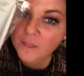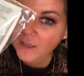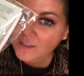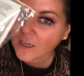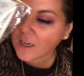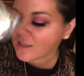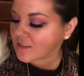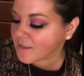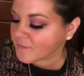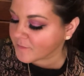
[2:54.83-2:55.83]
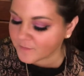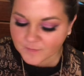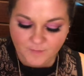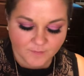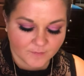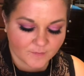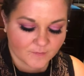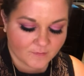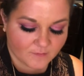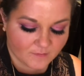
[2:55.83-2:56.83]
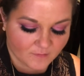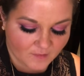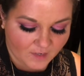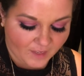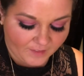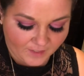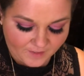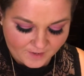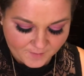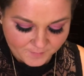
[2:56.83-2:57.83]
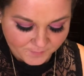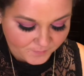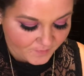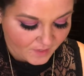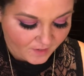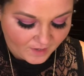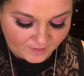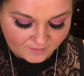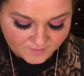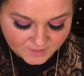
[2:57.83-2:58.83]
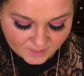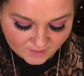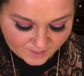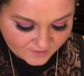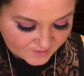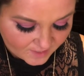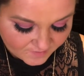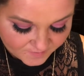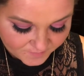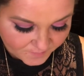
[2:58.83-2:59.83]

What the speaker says: That's awesome. I like that. I love skincare stuff.